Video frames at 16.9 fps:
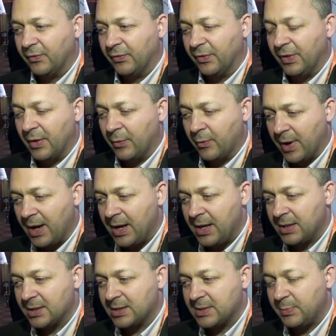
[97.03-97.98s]
the way
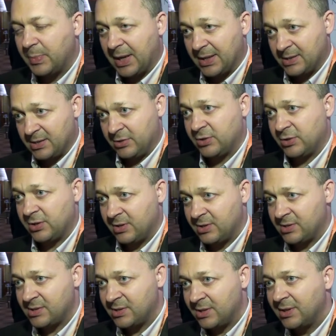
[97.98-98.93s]
that
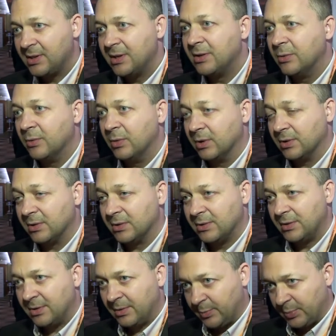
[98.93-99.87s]
passengers will
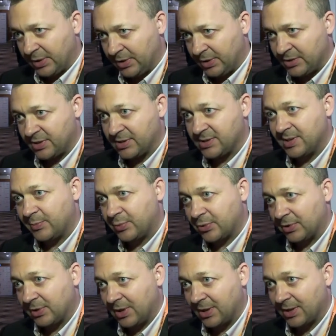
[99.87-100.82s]
purchase the
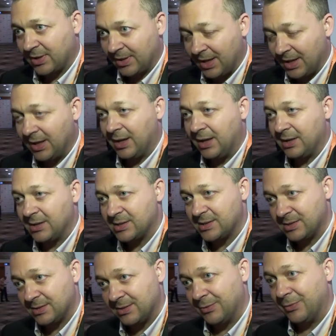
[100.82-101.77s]
product airline
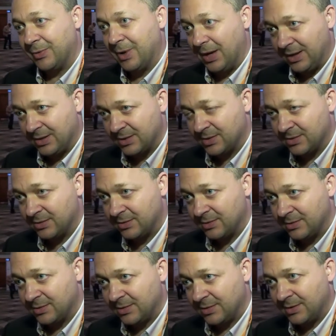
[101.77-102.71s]
is willing
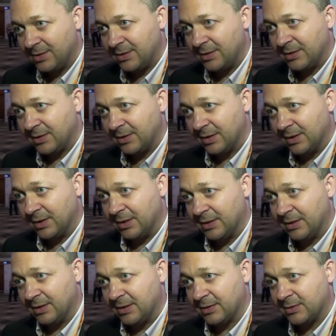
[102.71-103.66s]

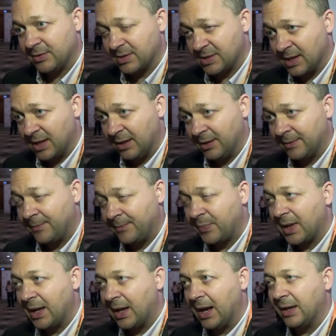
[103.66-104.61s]
to sell.
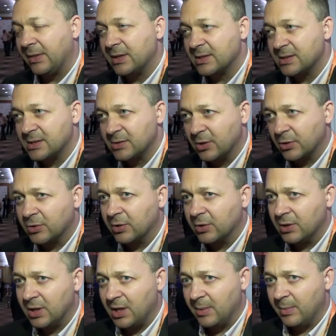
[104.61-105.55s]
And this is not
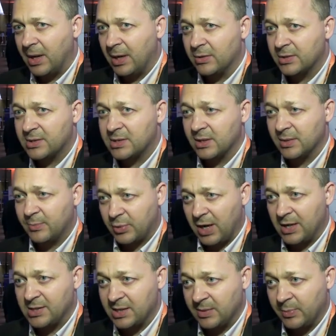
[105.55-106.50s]
only about
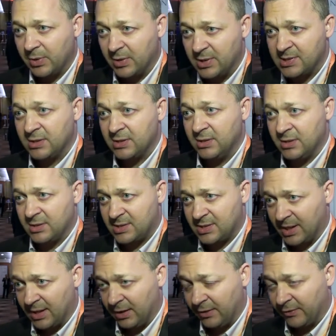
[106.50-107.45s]
pricing policy in
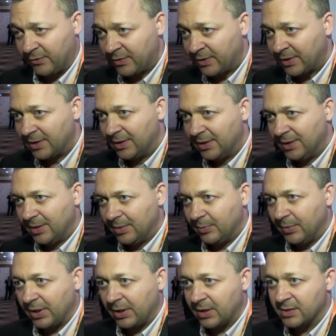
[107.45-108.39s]
itself,
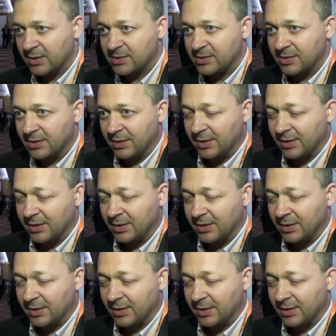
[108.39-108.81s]
because